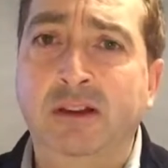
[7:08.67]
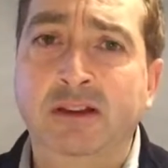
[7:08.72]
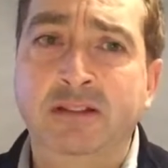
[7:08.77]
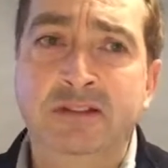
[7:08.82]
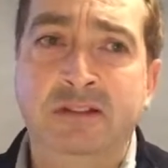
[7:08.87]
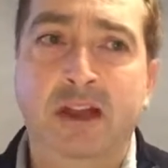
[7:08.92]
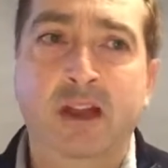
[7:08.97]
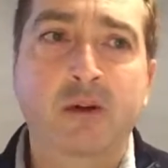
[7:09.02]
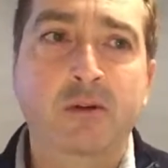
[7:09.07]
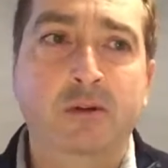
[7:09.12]

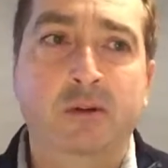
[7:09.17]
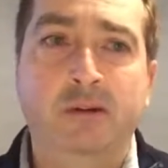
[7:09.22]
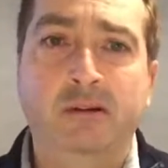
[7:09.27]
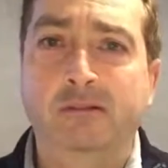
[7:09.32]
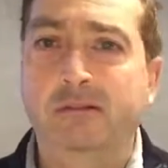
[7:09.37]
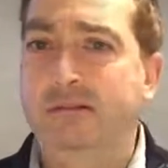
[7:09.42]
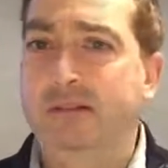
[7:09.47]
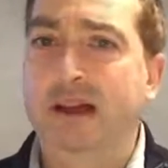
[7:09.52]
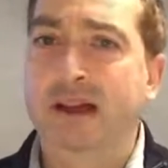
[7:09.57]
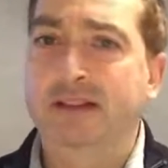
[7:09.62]
So,
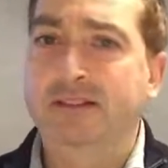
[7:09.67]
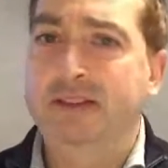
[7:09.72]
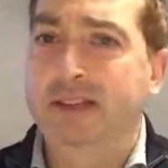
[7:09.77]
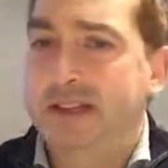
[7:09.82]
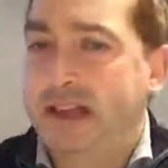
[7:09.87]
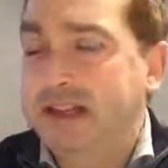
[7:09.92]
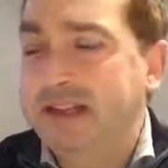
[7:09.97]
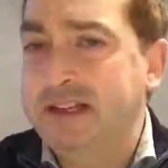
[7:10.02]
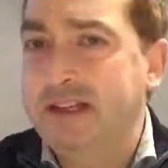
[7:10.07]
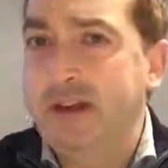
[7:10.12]
as you're
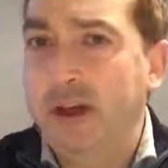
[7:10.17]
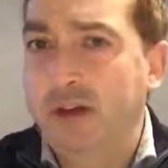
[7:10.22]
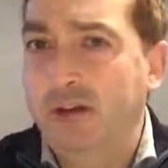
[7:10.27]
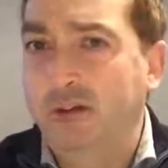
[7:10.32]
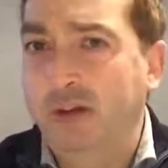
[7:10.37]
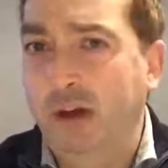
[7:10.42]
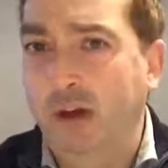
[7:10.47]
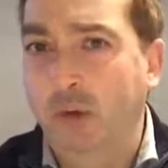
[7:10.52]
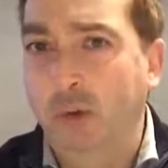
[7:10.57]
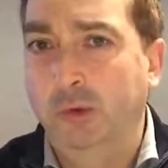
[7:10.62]
getting
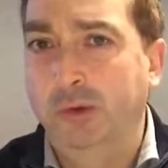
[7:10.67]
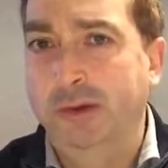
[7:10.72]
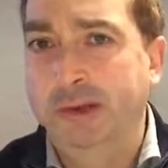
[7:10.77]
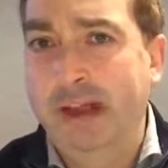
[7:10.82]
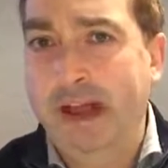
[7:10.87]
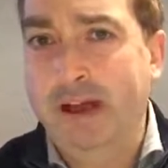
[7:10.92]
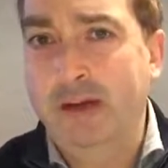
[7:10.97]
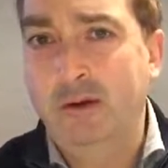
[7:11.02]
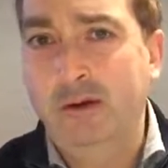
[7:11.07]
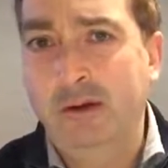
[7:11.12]
older
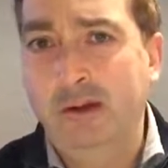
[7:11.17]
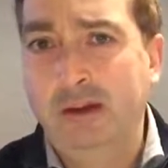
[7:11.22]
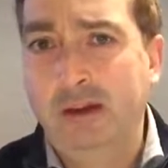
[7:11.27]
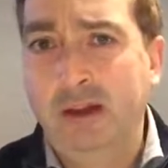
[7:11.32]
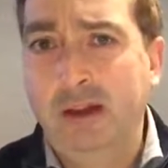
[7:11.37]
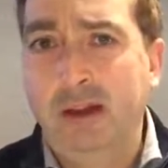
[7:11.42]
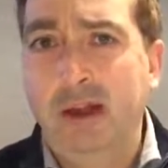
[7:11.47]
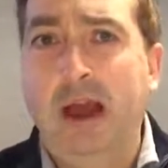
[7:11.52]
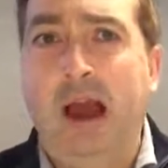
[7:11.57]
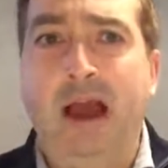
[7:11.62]
now,
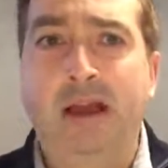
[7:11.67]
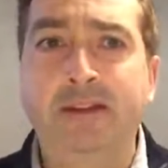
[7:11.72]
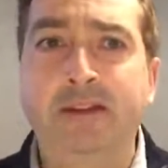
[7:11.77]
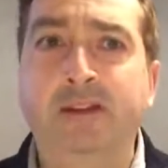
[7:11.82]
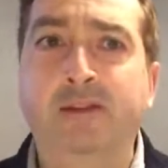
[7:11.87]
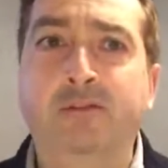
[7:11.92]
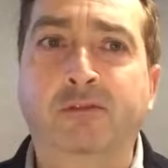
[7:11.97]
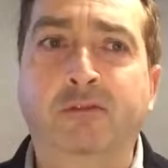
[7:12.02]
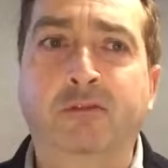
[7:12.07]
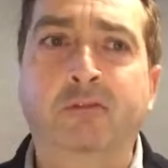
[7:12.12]
and
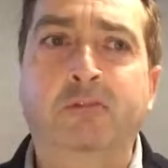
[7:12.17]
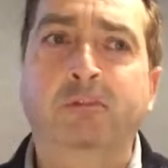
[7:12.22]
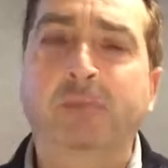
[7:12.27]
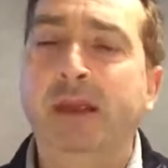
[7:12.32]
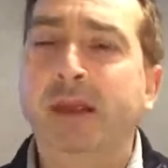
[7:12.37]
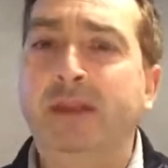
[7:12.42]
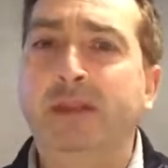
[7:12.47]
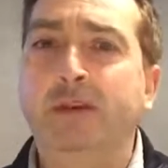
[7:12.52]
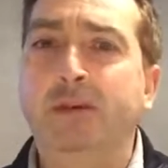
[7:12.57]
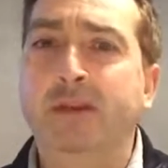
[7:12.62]
you've
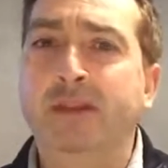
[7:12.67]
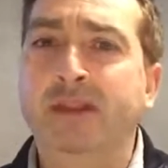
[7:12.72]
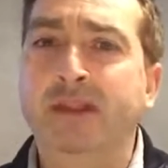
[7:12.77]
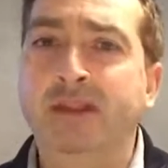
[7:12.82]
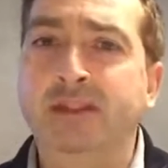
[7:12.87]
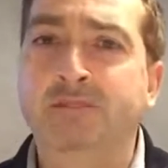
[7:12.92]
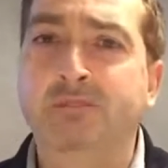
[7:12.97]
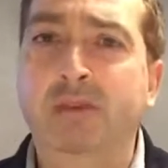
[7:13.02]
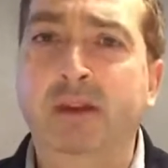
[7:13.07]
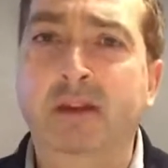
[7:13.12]
been doing
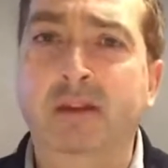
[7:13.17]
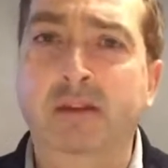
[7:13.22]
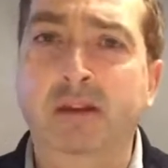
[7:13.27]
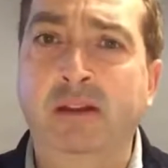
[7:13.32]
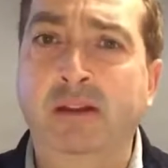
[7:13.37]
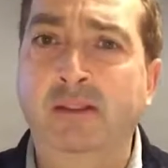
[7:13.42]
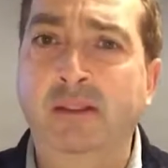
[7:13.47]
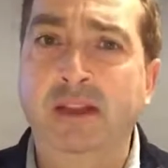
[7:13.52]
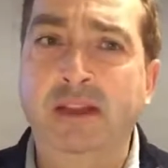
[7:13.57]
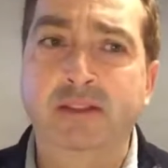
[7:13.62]

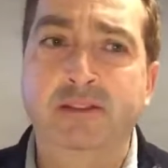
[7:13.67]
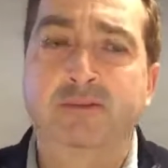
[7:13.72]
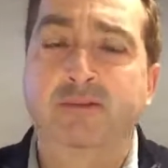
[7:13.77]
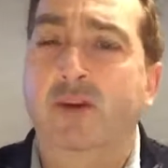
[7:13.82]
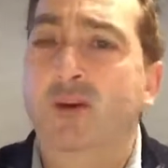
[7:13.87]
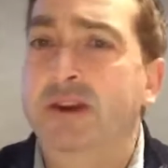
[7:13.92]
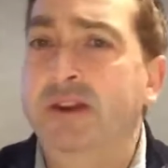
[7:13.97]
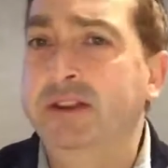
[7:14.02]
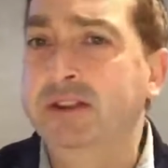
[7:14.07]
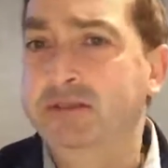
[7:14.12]
these
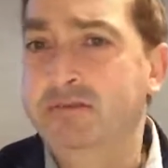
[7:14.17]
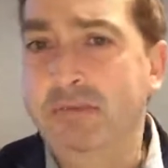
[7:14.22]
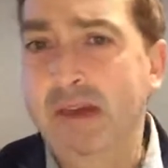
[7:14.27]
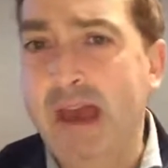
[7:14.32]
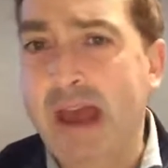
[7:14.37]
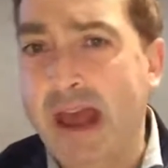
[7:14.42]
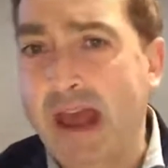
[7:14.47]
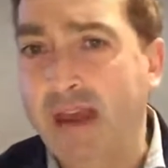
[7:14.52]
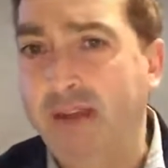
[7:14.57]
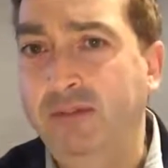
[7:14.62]
avoidance
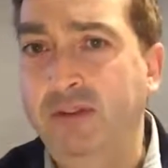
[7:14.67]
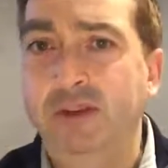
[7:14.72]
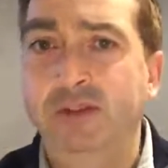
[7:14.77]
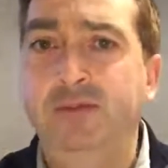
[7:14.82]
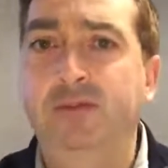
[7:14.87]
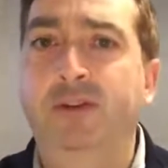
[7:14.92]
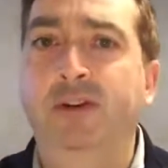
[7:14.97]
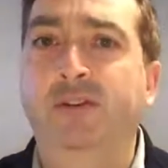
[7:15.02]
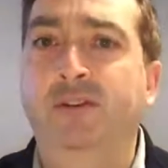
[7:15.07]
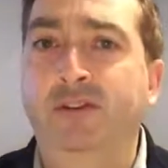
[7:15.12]
behaviours
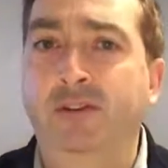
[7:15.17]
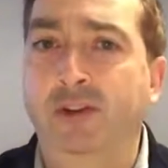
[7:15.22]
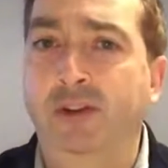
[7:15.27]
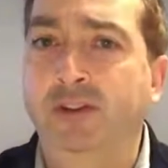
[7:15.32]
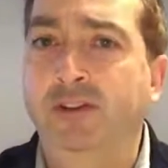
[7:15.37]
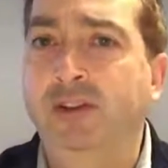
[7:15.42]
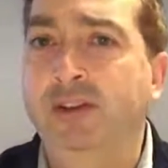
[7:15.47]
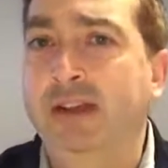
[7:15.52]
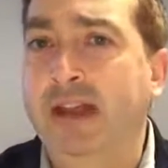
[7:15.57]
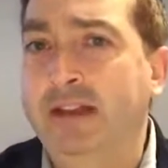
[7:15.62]
for a
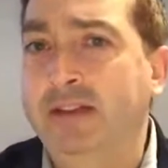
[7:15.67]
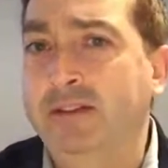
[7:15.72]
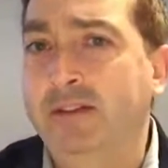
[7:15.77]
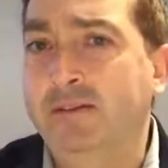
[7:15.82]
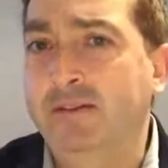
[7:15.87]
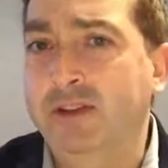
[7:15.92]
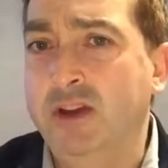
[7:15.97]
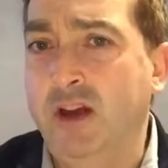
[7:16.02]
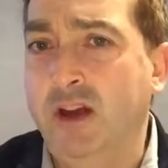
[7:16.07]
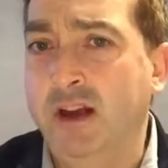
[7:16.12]
certain length
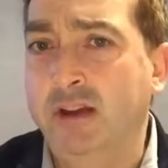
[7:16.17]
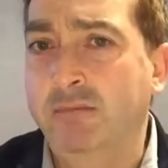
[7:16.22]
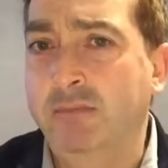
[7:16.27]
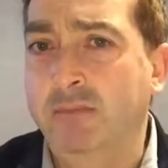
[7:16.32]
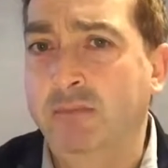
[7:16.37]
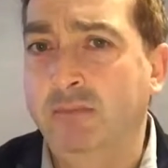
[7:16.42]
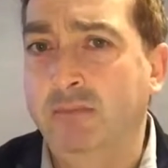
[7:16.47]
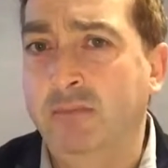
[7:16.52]
of time,